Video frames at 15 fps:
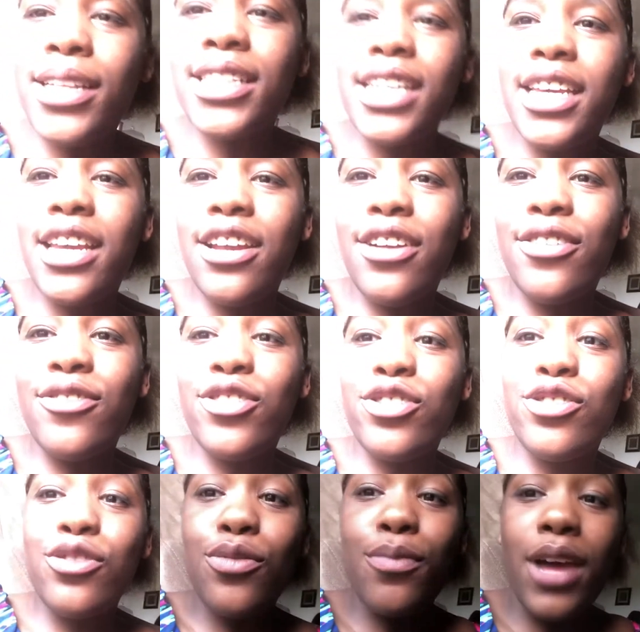I take care of
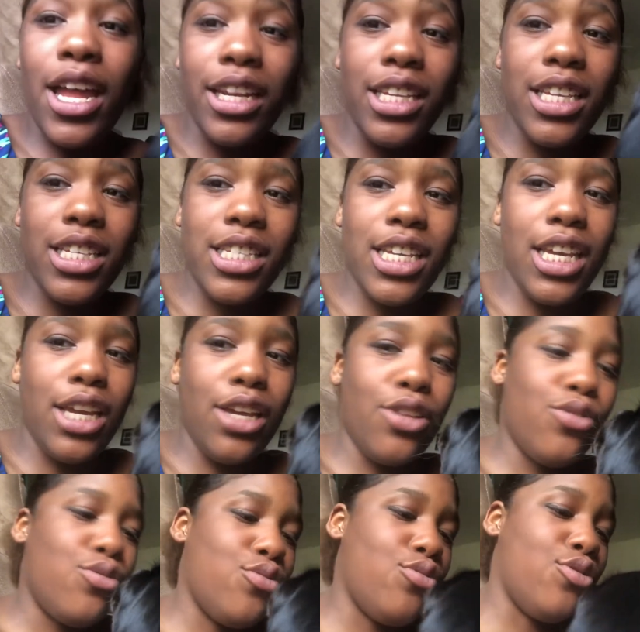her. So Bonnie is a
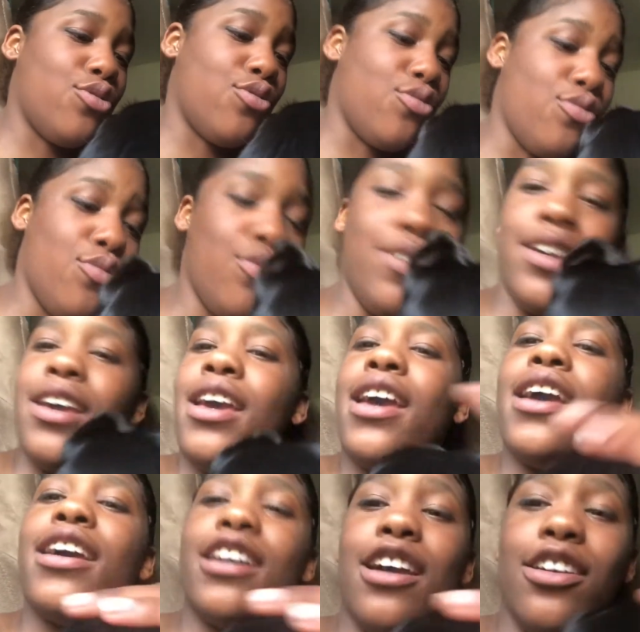two-year-old
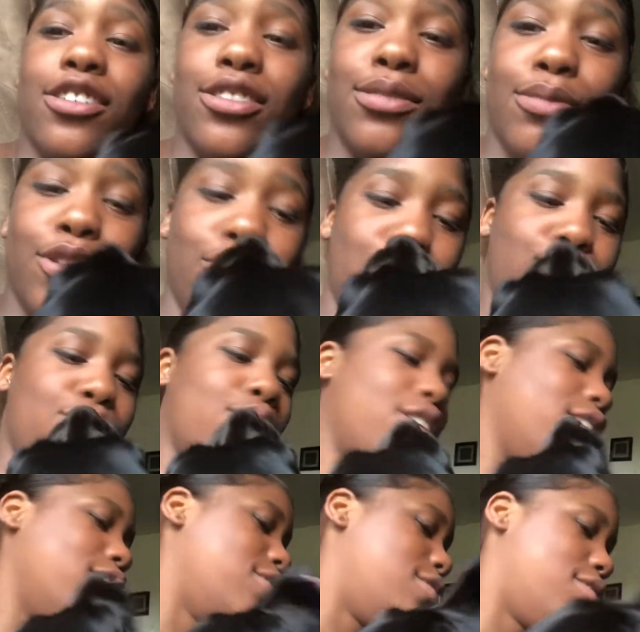Cocker Spaniel
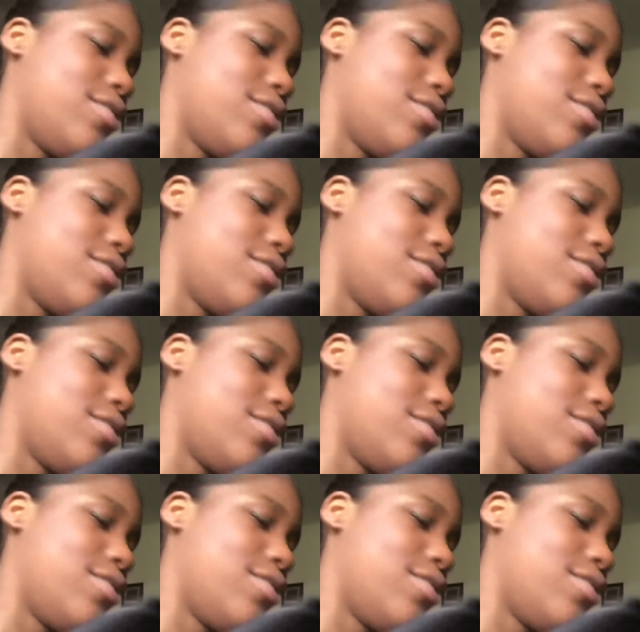mix,